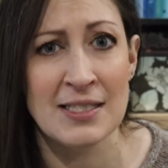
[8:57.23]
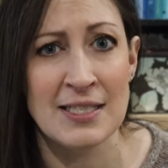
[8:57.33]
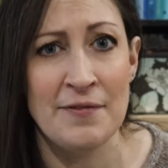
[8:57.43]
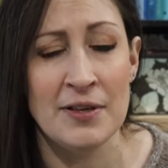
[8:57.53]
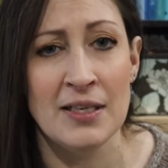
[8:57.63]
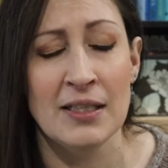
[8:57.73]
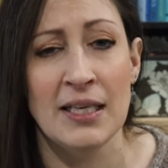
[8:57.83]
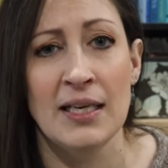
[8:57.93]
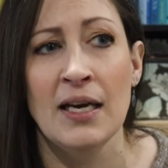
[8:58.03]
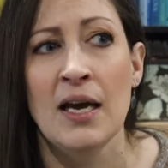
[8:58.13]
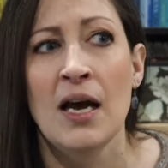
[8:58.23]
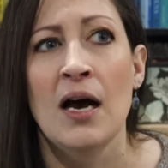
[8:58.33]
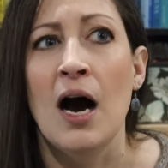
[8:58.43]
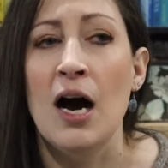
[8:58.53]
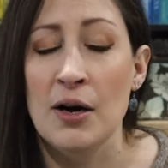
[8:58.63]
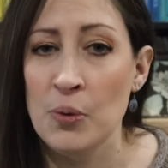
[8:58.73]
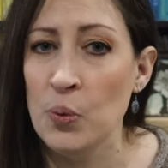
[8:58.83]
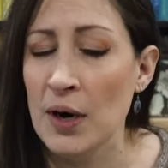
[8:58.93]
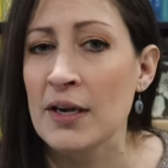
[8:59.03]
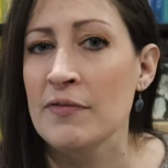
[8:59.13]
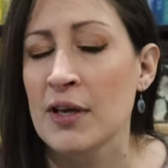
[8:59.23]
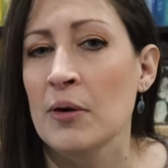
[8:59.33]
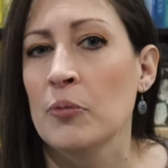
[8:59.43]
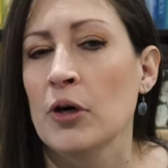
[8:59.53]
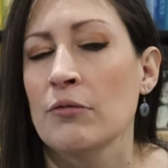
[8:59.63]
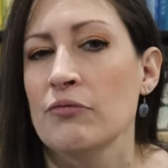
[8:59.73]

definitely one of their more